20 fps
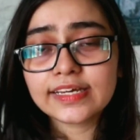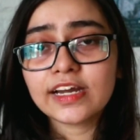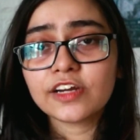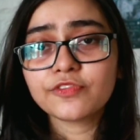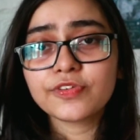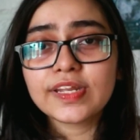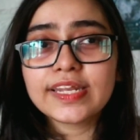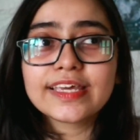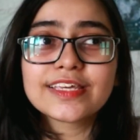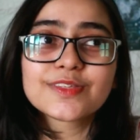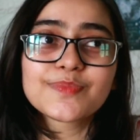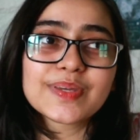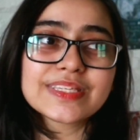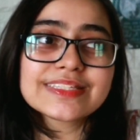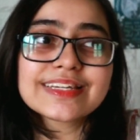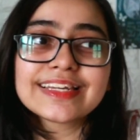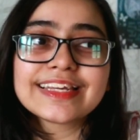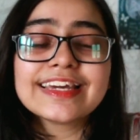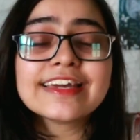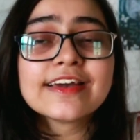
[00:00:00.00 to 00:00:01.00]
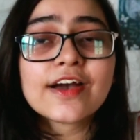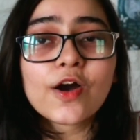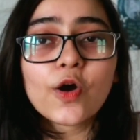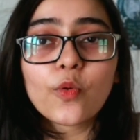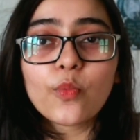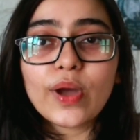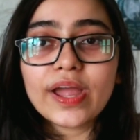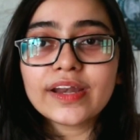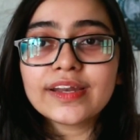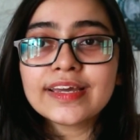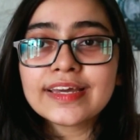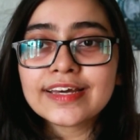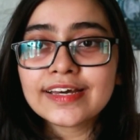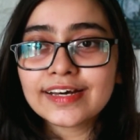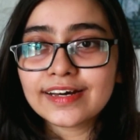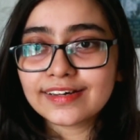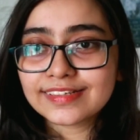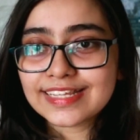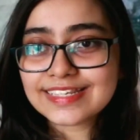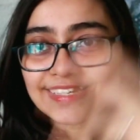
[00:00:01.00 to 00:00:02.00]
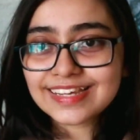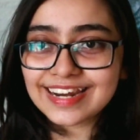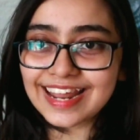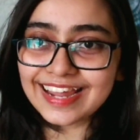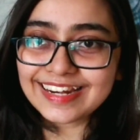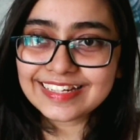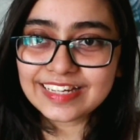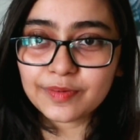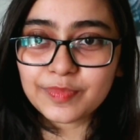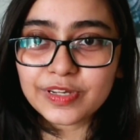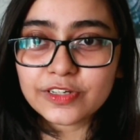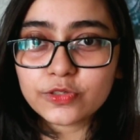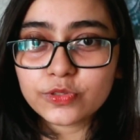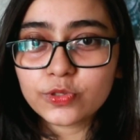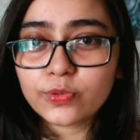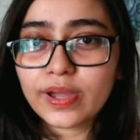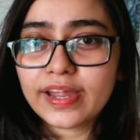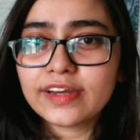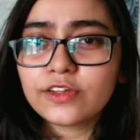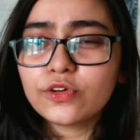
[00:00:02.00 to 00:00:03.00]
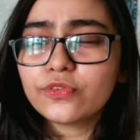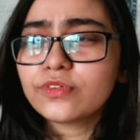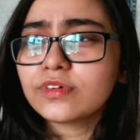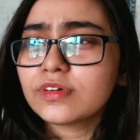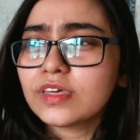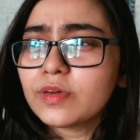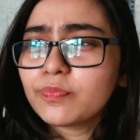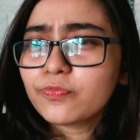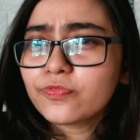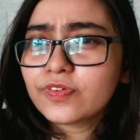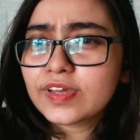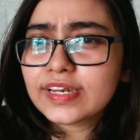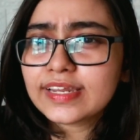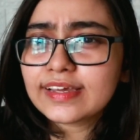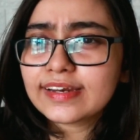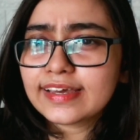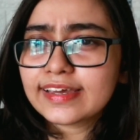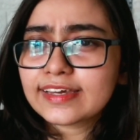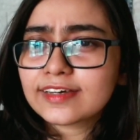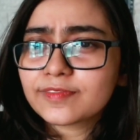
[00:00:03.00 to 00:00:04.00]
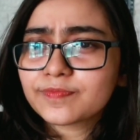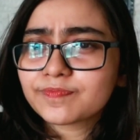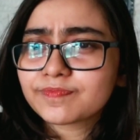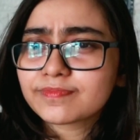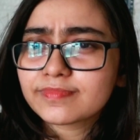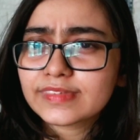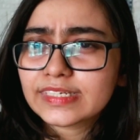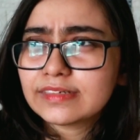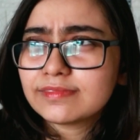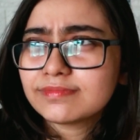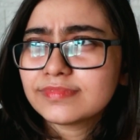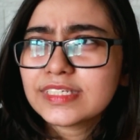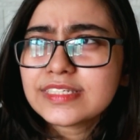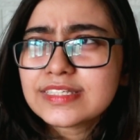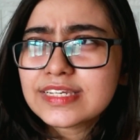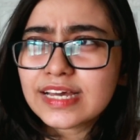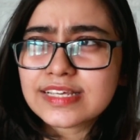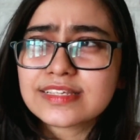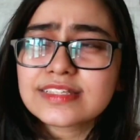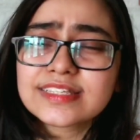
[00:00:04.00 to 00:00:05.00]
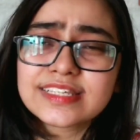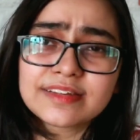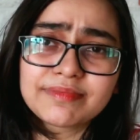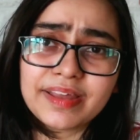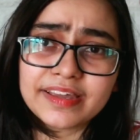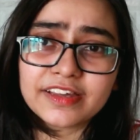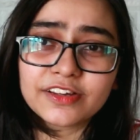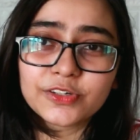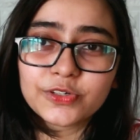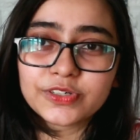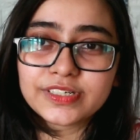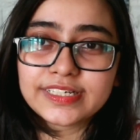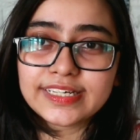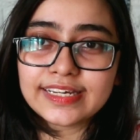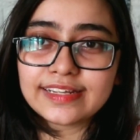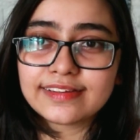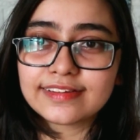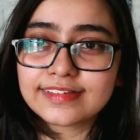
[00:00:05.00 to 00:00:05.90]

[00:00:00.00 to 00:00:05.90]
Gut feeling is basically when there's a client coming to you and you keep feeling like, this doesn't seem like a good deal.